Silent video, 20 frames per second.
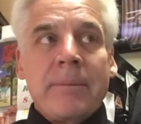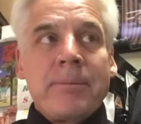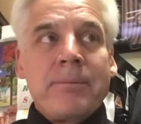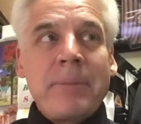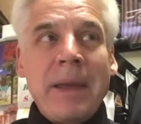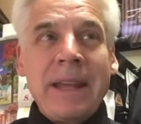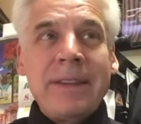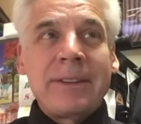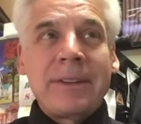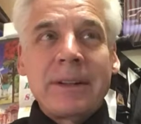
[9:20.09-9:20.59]

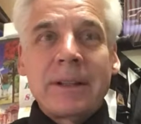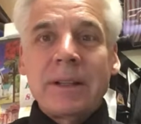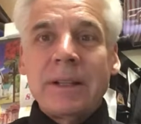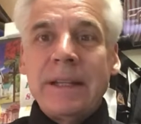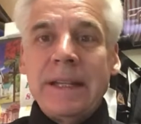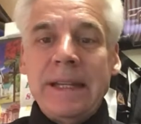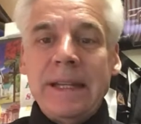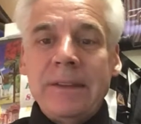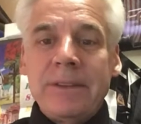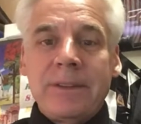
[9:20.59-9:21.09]

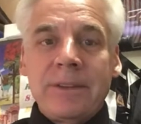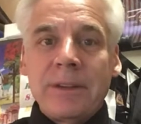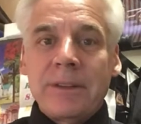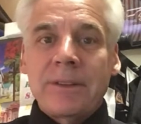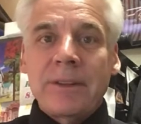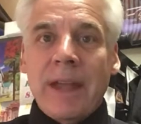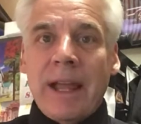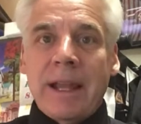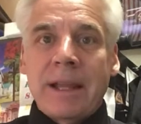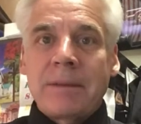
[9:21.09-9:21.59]
basically he's
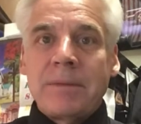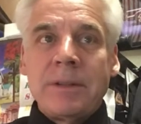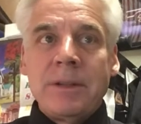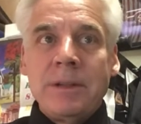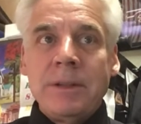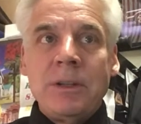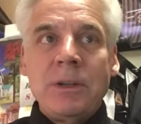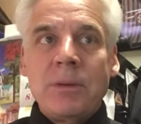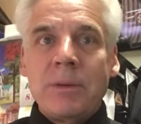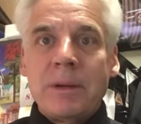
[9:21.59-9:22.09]
just like
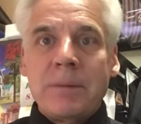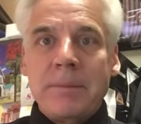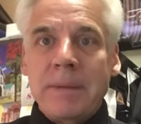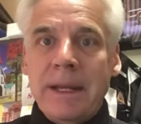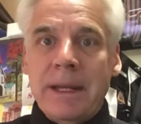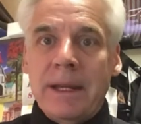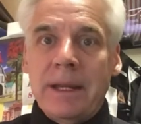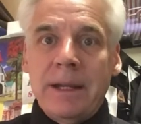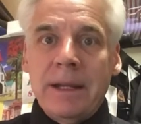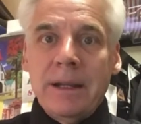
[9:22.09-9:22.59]
you and
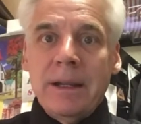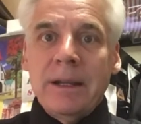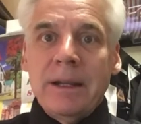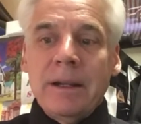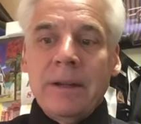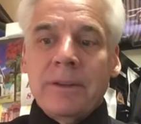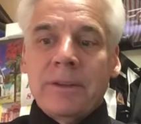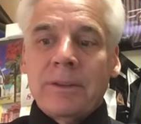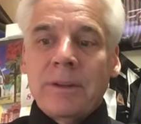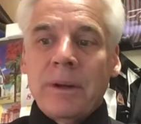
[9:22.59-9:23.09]
me.
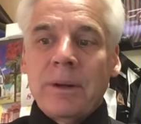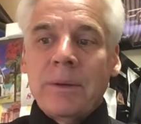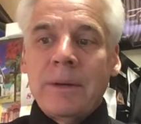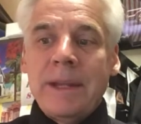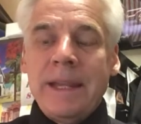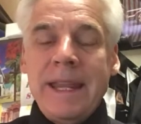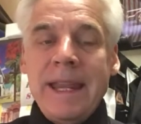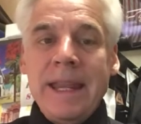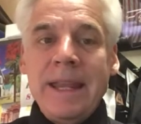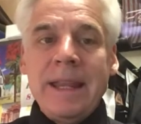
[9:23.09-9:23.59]
So
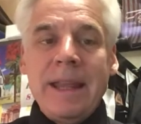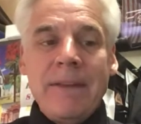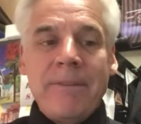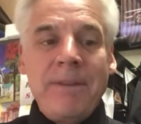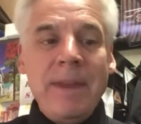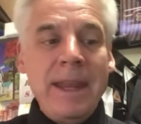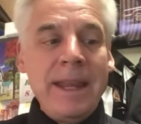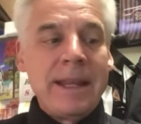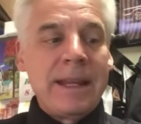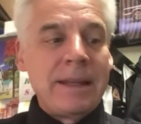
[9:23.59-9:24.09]

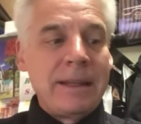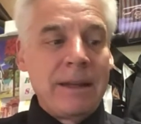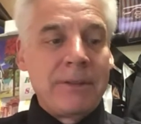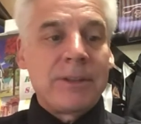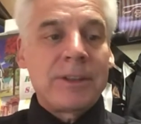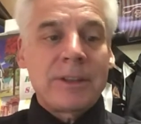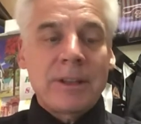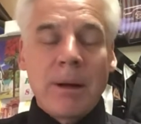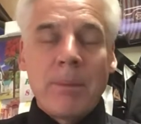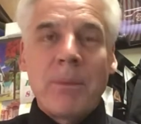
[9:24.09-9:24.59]
if
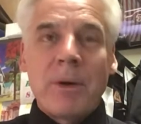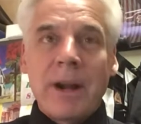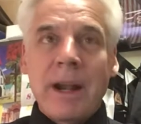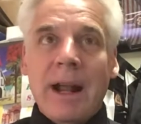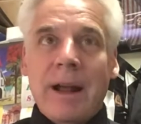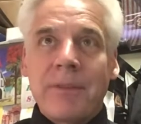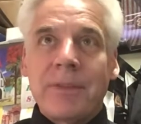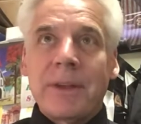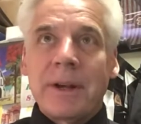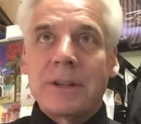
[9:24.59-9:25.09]
someone
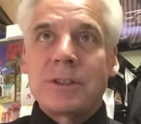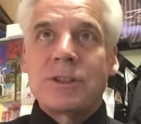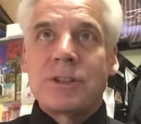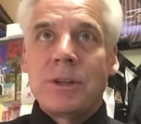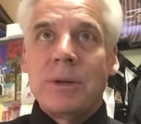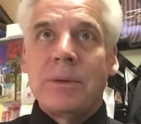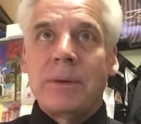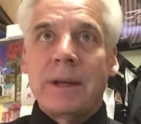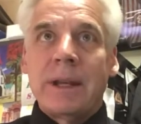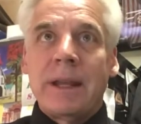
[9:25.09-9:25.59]
out there's
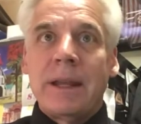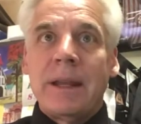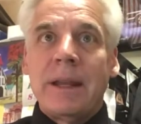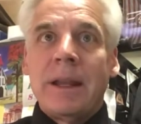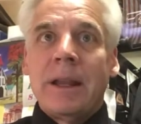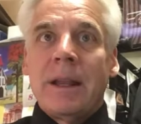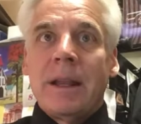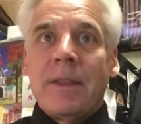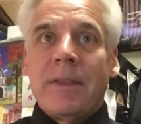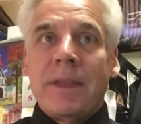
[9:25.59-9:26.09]
doing it,
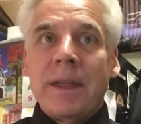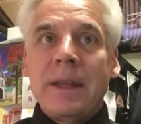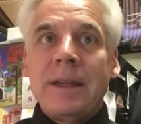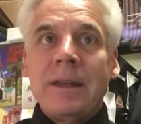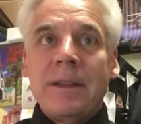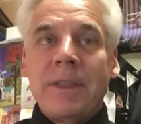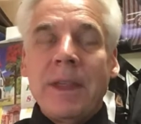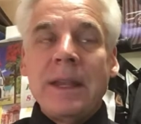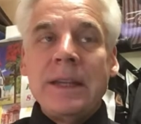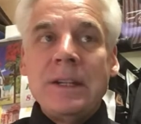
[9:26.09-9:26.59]

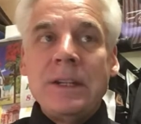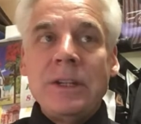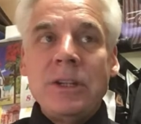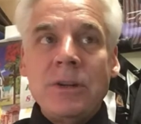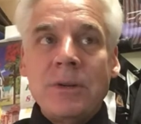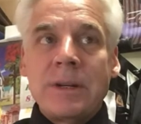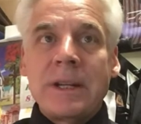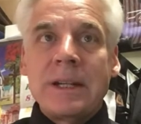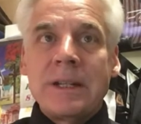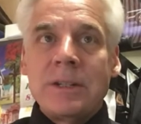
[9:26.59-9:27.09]
then
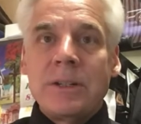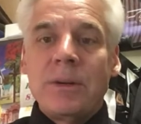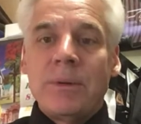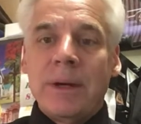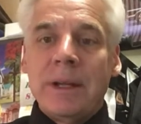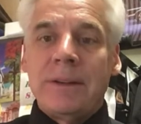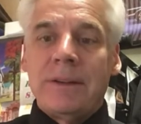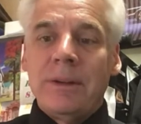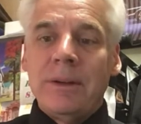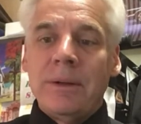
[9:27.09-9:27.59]
you can
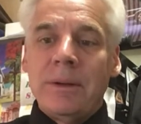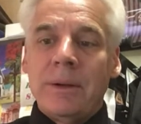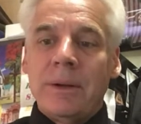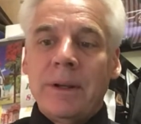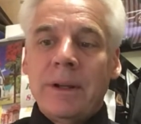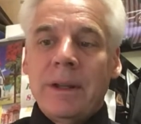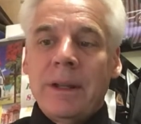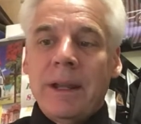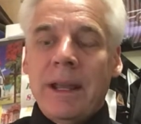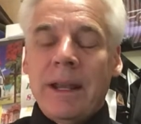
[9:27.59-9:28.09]
do it too.
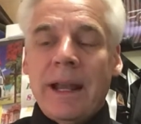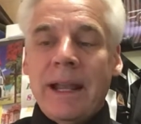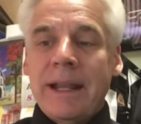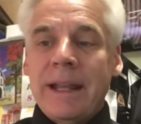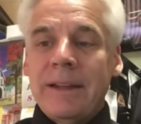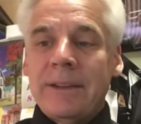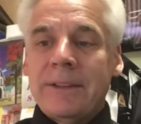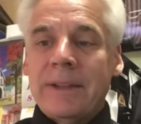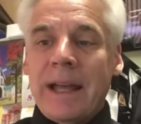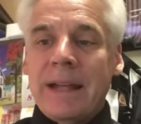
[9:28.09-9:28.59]
And I
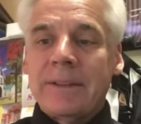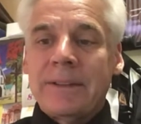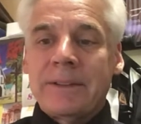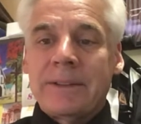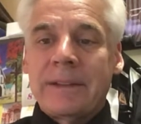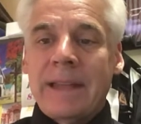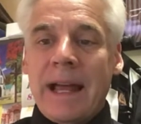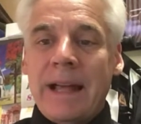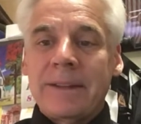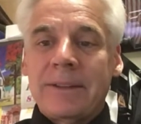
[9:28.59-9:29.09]
guess that's
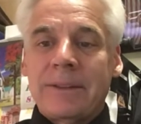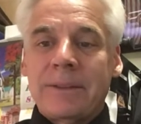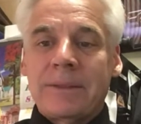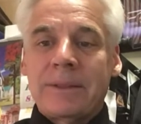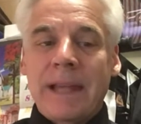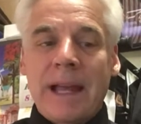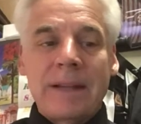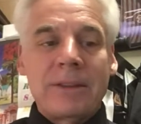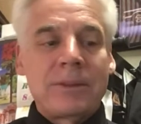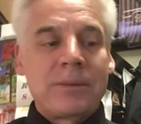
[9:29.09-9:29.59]

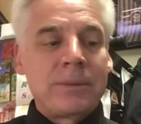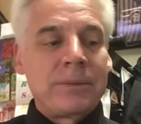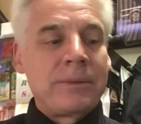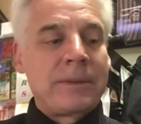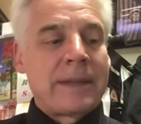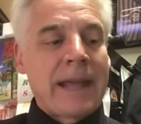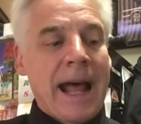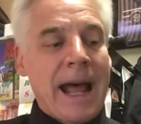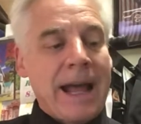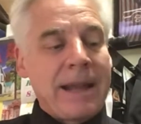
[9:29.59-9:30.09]

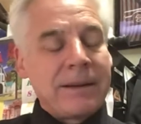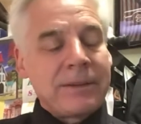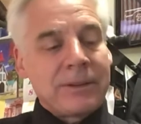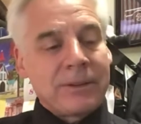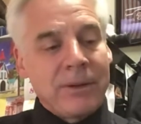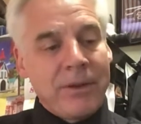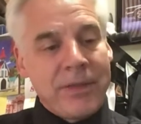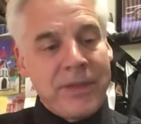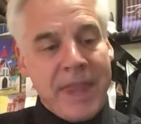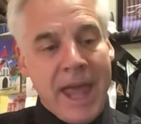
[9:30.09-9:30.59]
that.
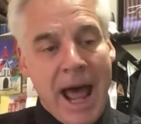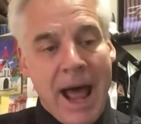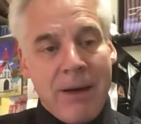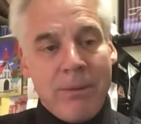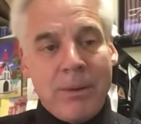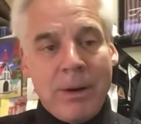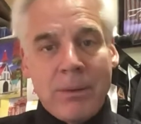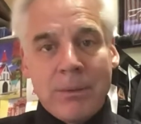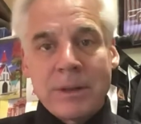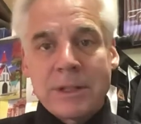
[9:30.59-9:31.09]
So
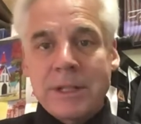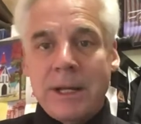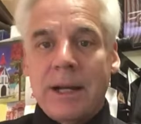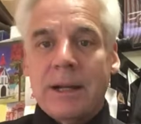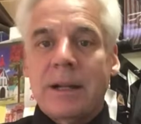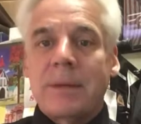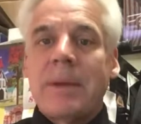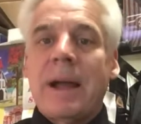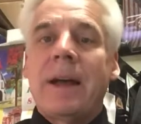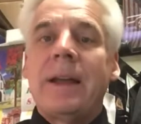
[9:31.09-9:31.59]
that what we're
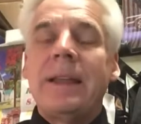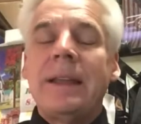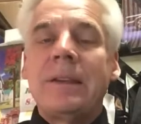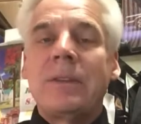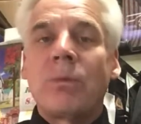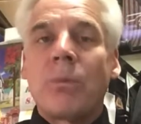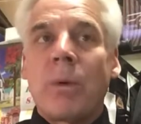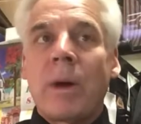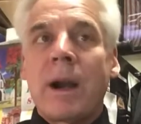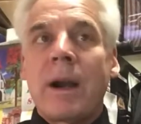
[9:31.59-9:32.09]
talking about
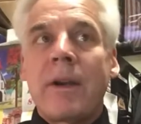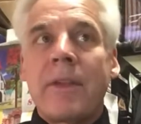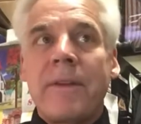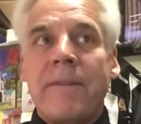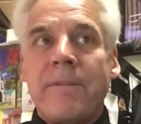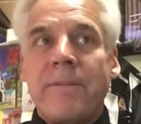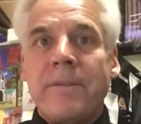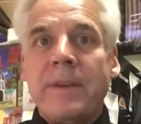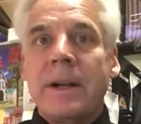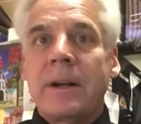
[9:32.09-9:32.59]
is where
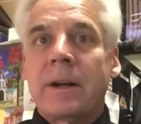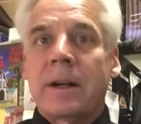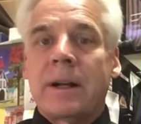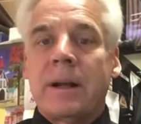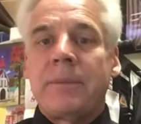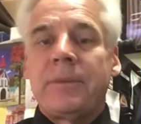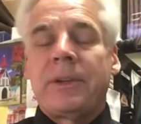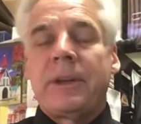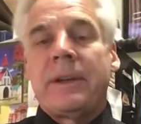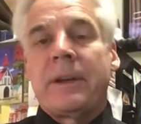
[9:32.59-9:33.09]
the fear
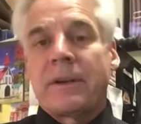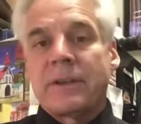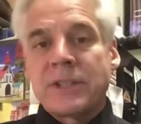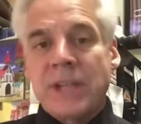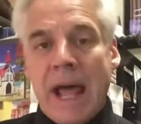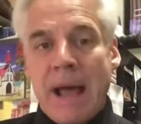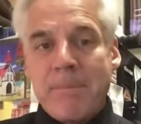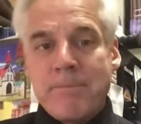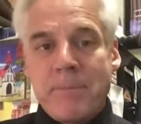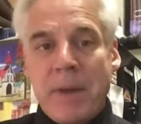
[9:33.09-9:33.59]
comes in. There's
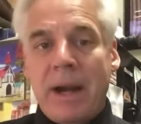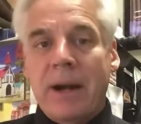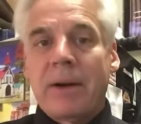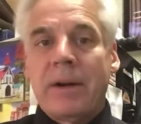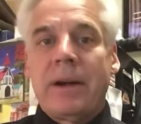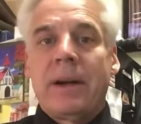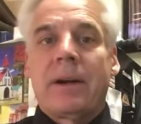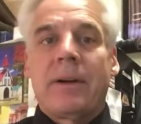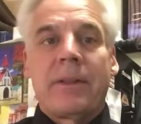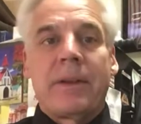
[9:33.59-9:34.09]
that
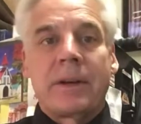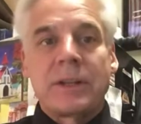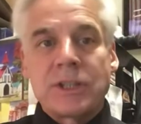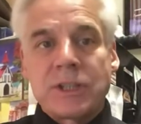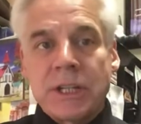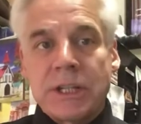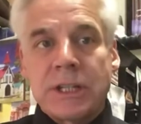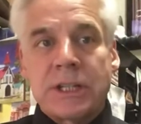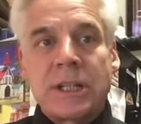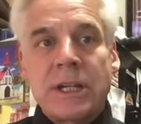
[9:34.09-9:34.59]
barrier.
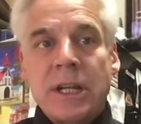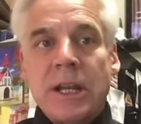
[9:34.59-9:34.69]
There's this